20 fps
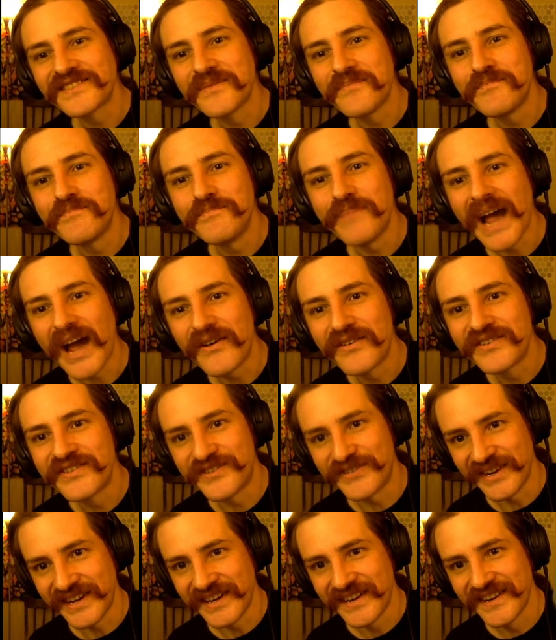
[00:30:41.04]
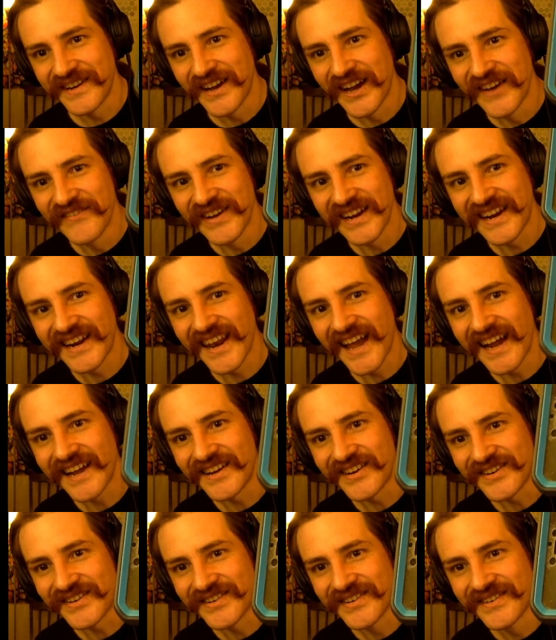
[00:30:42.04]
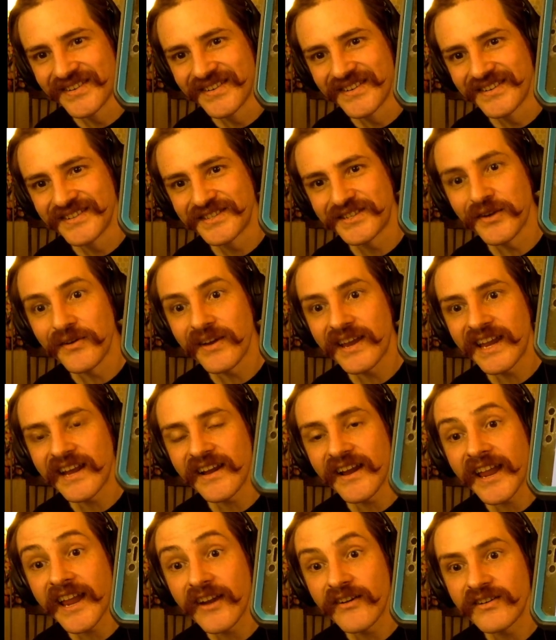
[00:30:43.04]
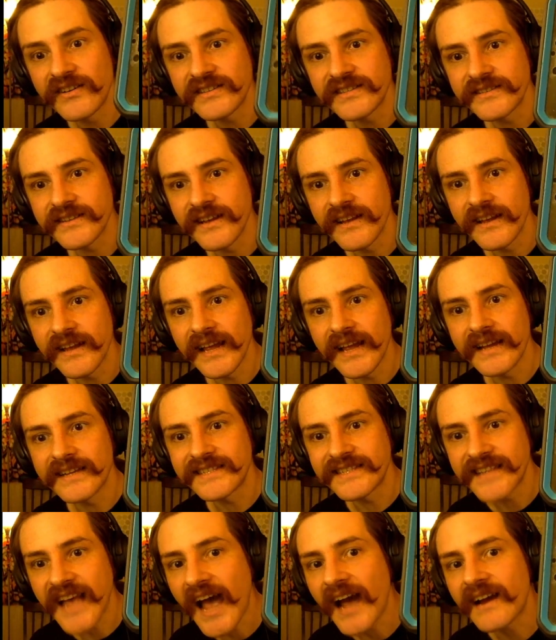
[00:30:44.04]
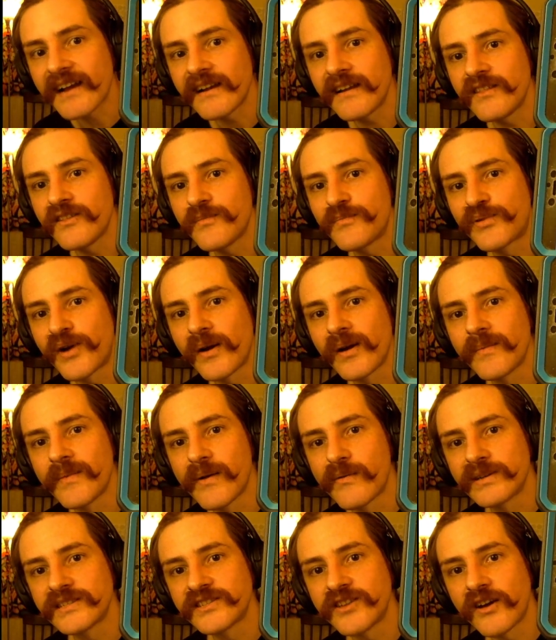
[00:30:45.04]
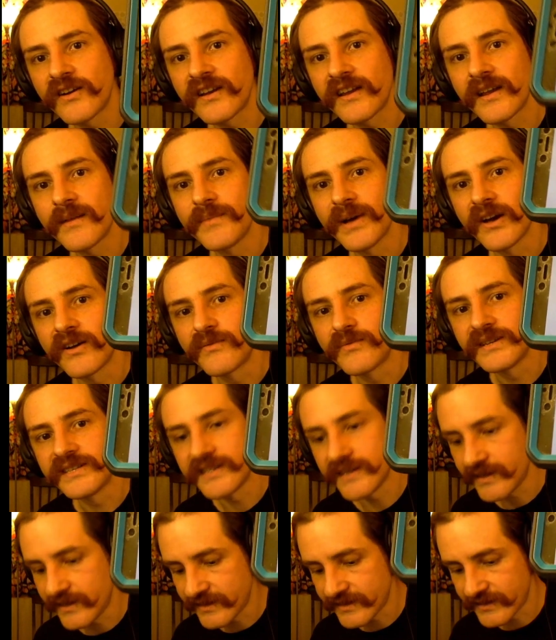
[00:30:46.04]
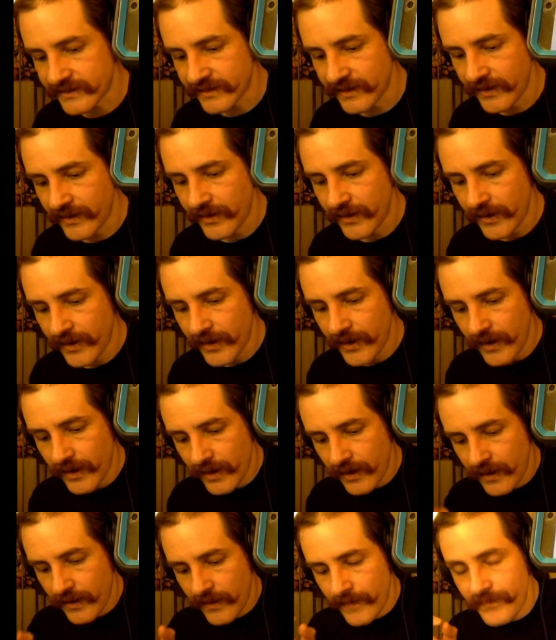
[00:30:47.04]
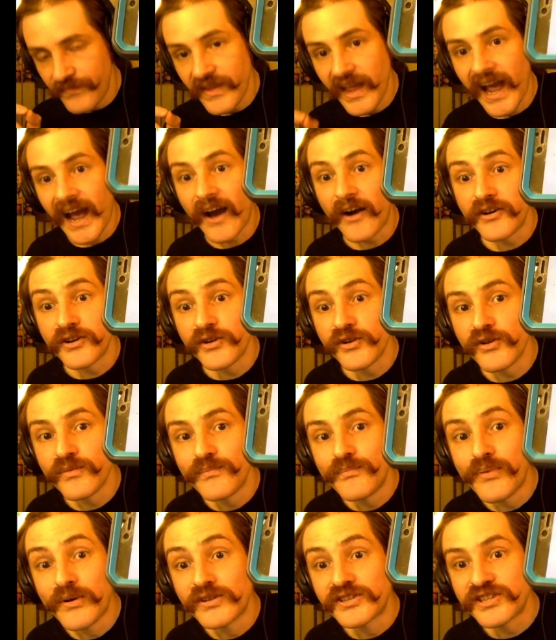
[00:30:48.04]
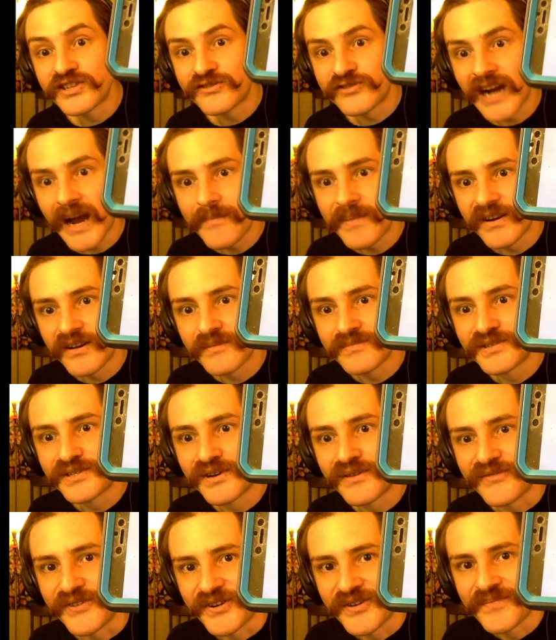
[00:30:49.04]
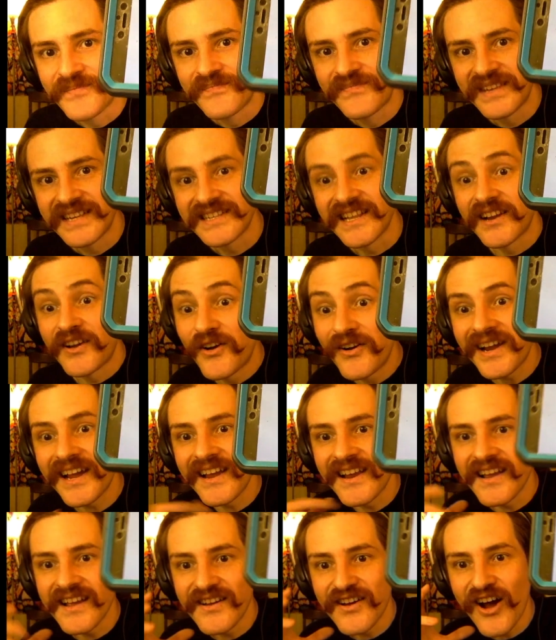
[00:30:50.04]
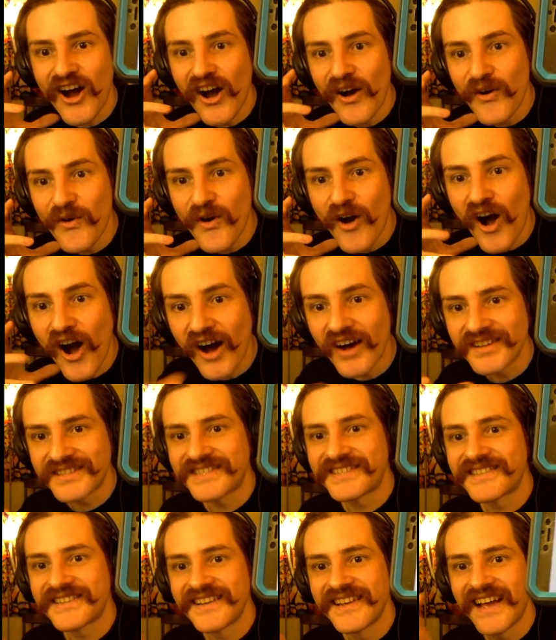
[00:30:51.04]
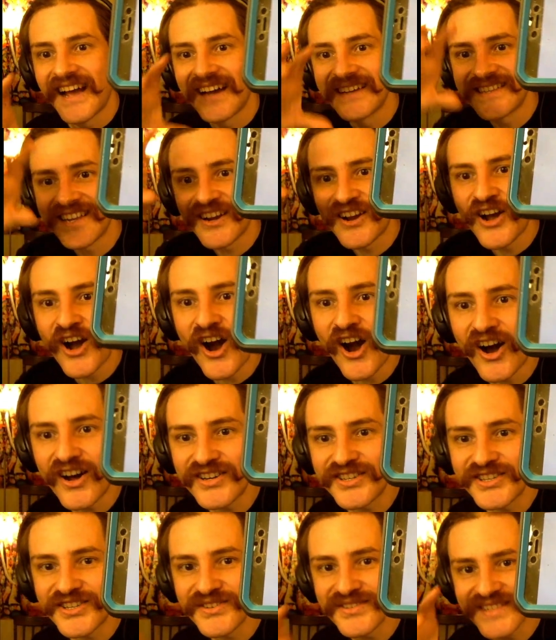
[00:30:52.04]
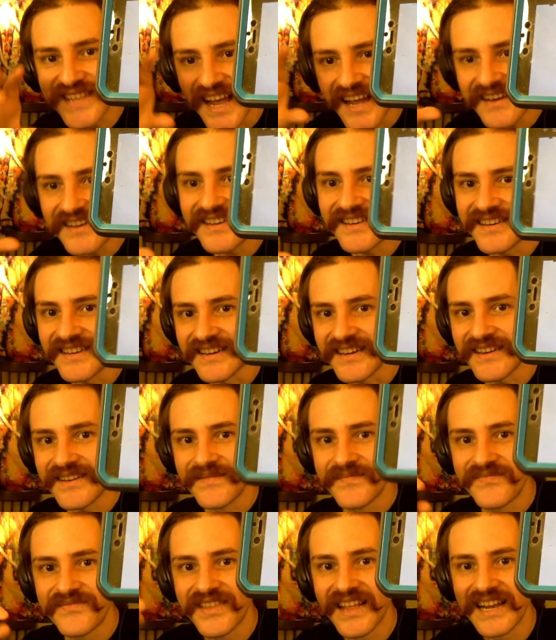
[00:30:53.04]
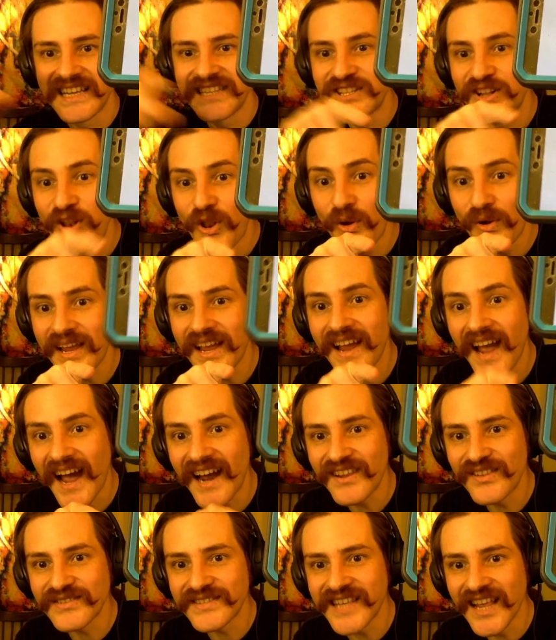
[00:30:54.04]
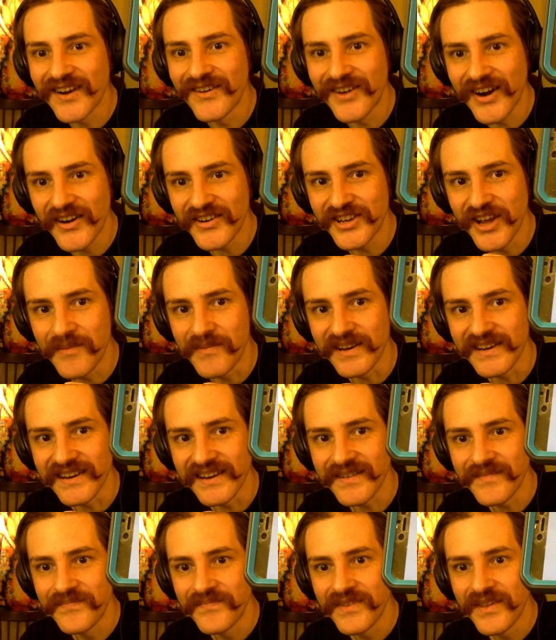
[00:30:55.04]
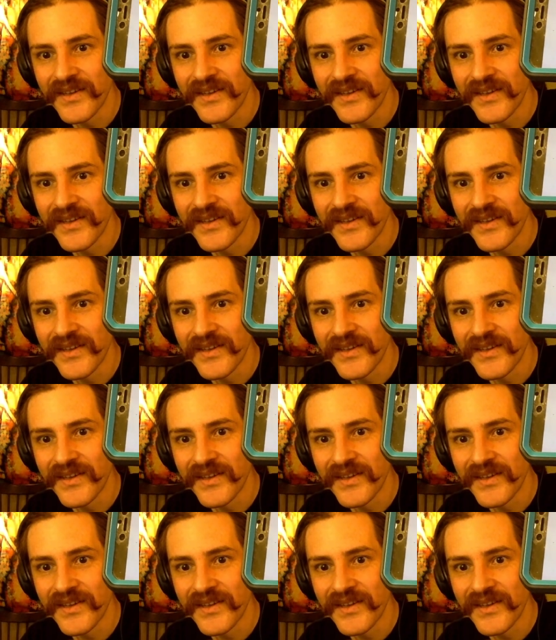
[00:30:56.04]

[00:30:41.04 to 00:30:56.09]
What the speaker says: the boundary of a glider? So here's exactly the problem I was talking about, which is, how do you bootstrap an observer? It's like, okay, us as a conscious entity that is looking at the cellular automata,